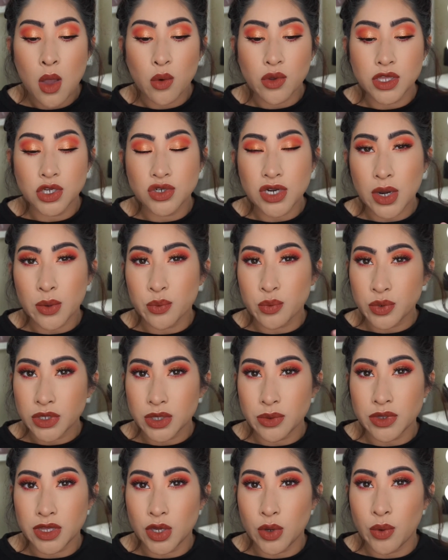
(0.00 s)
where they dry
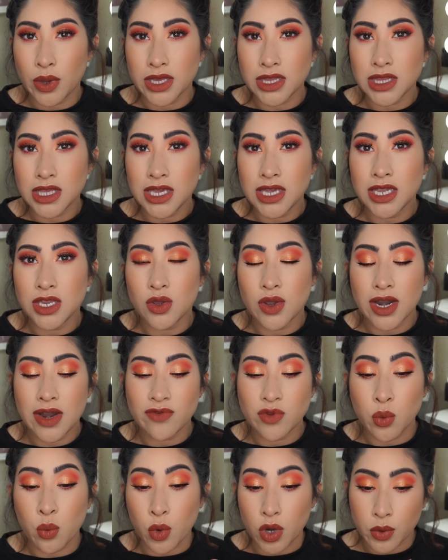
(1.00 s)
really quickly and you kind
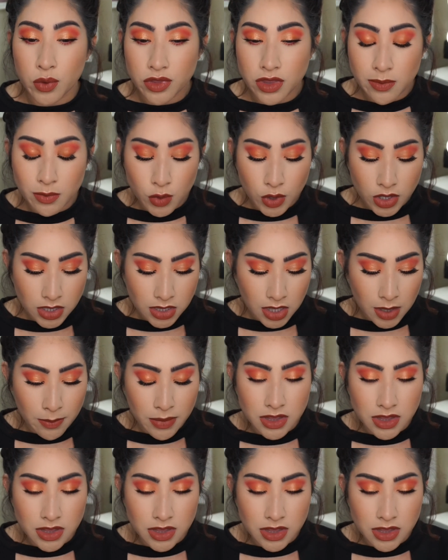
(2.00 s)
of have to work with them quickly,